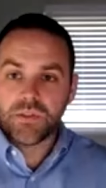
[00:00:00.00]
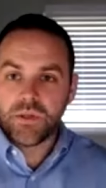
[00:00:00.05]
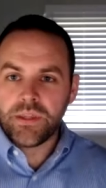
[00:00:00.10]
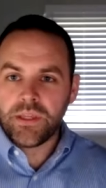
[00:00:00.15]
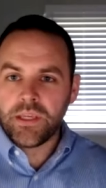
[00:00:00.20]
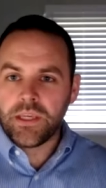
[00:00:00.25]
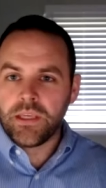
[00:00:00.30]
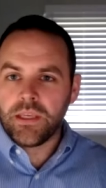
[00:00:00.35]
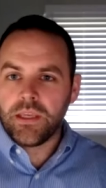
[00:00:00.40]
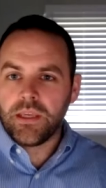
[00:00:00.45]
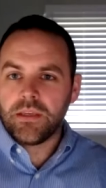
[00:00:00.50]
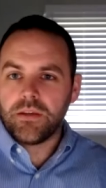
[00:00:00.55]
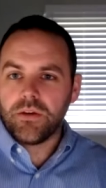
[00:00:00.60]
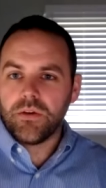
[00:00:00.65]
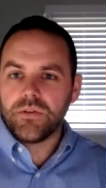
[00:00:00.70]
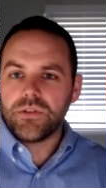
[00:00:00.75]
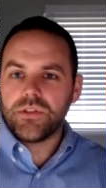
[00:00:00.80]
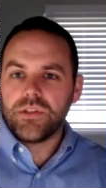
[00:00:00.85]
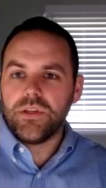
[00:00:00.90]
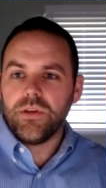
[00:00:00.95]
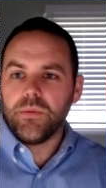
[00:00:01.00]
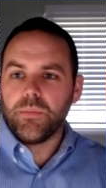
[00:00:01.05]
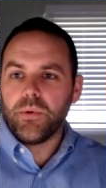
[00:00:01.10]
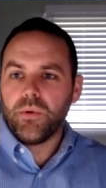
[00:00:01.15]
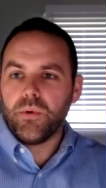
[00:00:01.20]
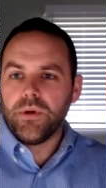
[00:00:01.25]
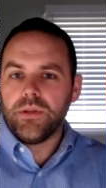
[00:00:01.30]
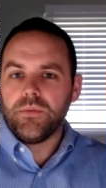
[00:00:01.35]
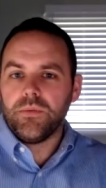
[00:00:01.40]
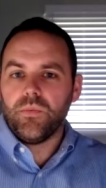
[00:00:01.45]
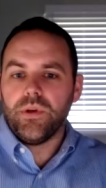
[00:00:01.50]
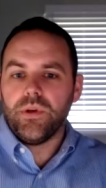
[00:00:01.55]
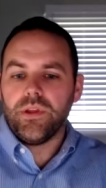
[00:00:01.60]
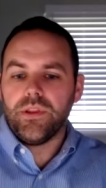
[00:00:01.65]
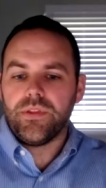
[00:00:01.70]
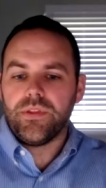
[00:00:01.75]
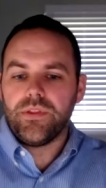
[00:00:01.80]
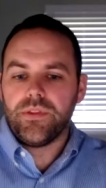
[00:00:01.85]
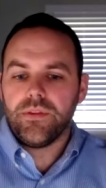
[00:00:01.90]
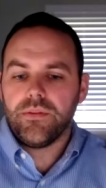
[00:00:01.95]
think it, it goes to your point
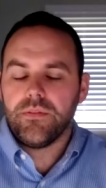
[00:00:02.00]
with